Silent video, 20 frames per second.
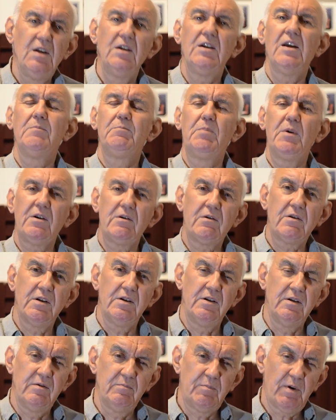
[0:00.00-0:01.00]
Now bear
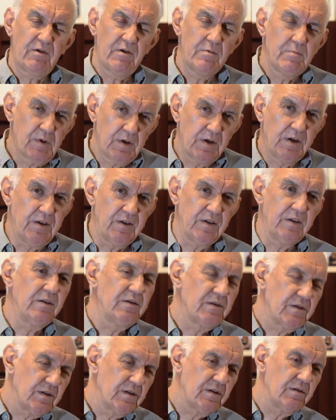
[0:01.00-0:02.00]
in, bear in mind
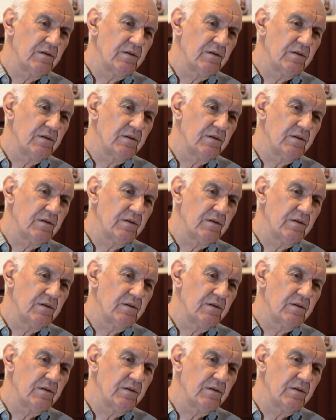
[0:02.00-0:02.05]
that